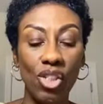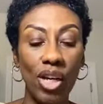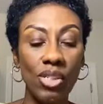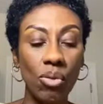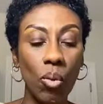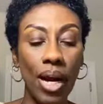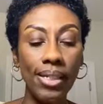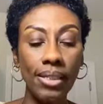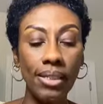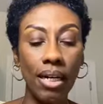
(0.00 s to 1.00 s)
So, as we're
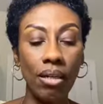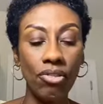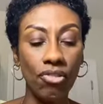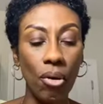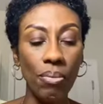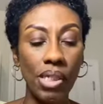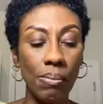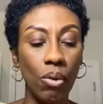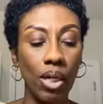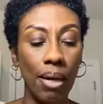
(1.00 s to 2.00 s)
winding down from
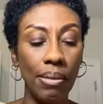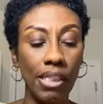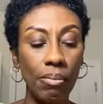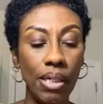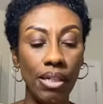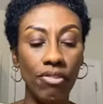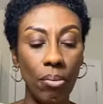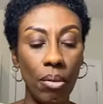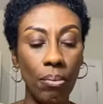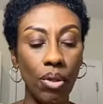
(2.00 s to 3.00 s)
this book, I've been speaking
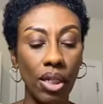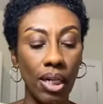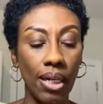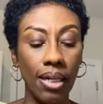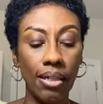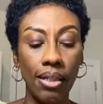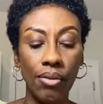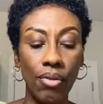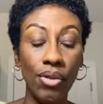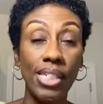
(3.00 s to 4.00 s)
from a book, uh,
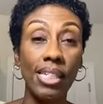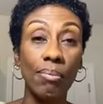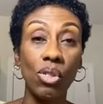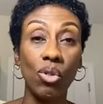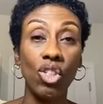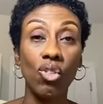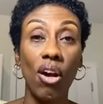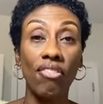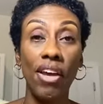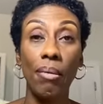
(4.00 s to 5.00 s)
Three Steps to a
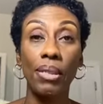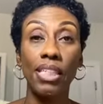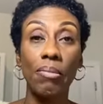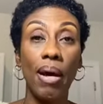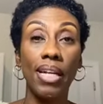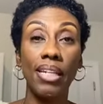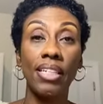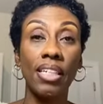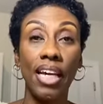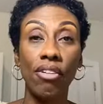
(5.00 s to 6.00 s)
Strong Family. It's by
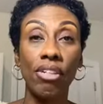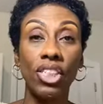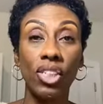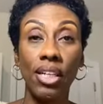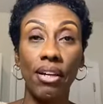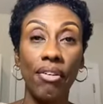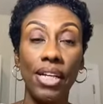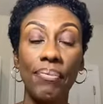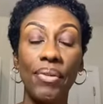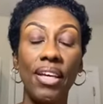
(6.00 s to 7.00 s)
Linda and Richard
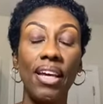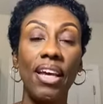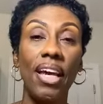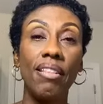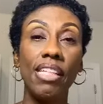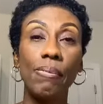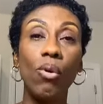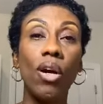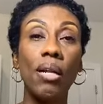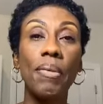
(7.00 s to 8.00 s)
Eyre. And they
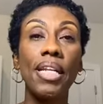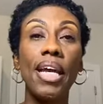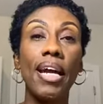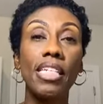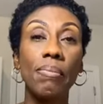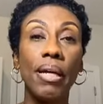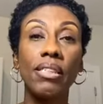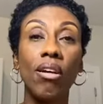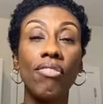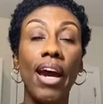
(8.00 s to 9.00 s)
spoke on many
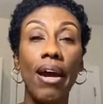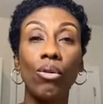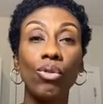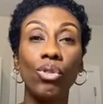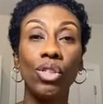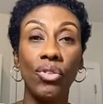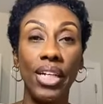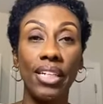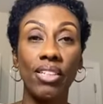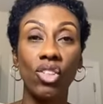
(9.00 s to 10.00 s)
aspects of how to
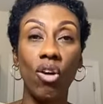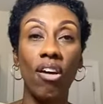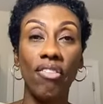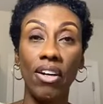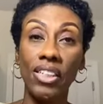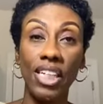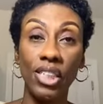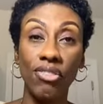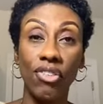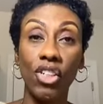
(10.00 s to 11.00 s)
create a strong
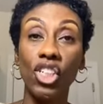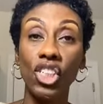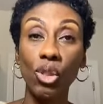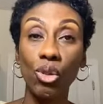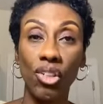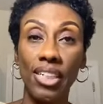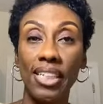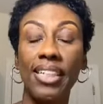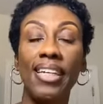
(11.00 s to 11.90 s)
foundation for your children.